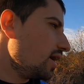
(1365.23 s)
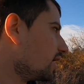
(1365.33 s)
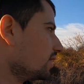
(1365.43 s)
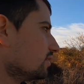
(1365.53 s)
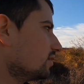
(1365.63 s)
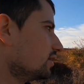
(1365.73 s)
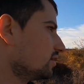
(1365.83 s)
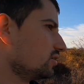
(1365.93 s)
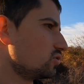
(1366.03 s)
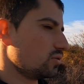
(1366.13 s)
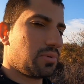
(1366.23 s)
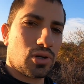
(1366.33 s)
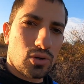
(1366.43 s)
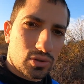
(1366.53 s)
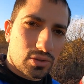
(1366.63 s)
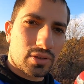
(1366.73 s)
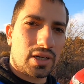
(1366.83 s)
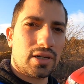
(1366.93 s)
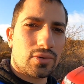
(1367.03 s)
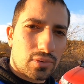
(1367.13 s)
and it should be good on
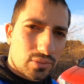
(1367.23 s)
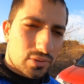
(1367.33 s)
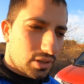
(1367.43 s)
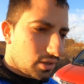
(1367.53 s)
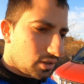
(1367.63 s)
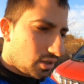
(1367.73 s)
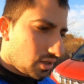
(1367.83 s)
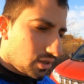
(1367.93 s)
the